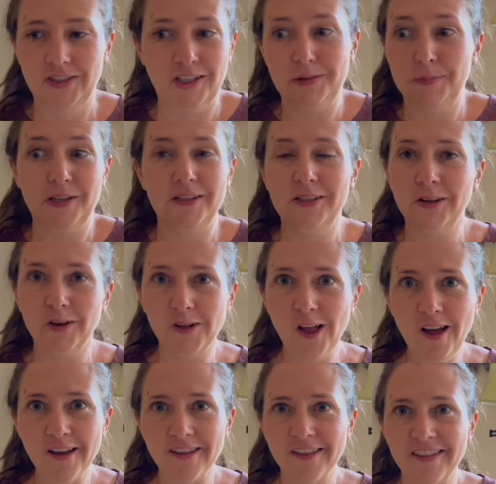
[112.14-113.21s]
because they're
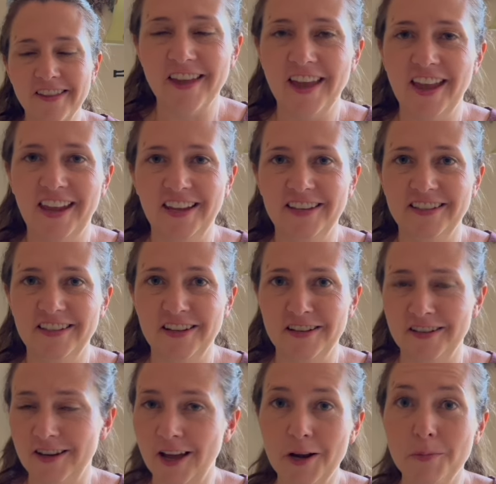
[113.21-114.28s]
cloth and
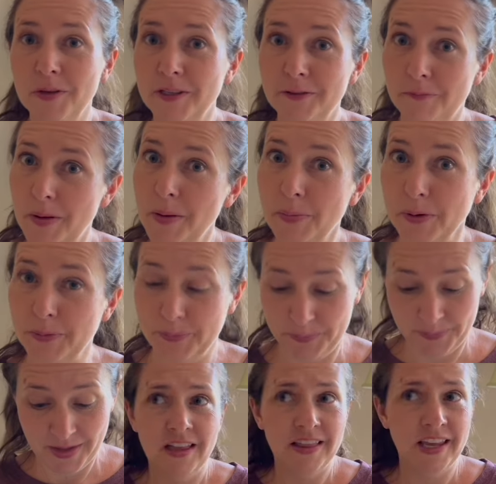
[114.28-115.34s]
not a piece of paper.
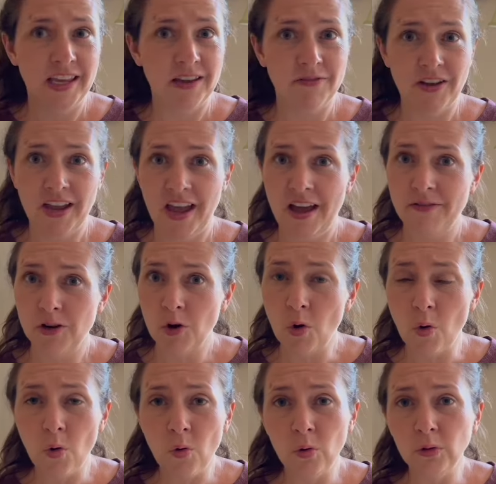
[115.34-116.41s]
Like if I have a
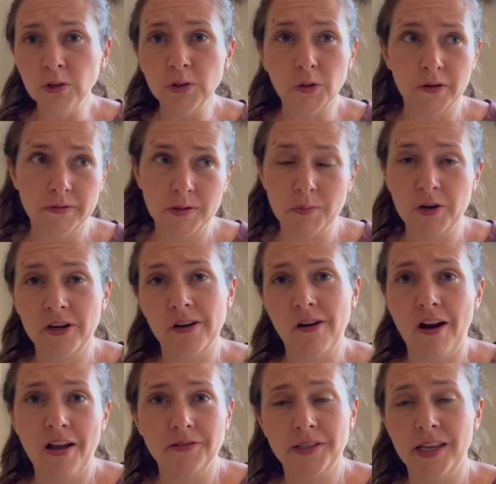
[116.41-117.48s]
cold, or if someone in our
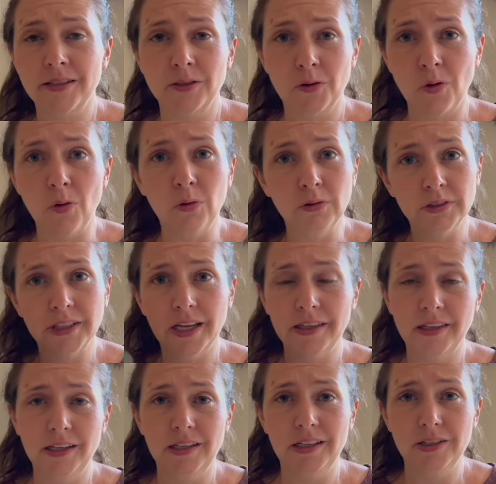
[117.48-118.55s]
house has a cold and
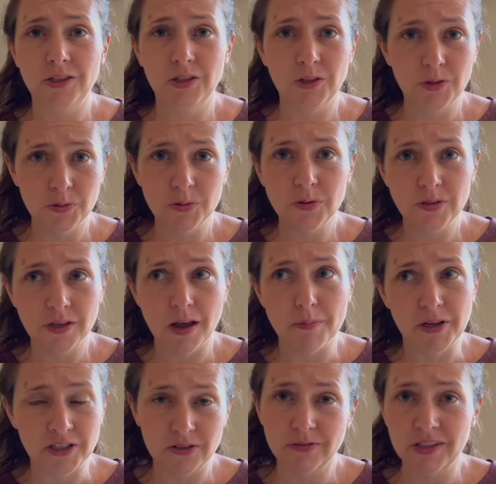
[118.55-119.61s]
they need to use a bunch of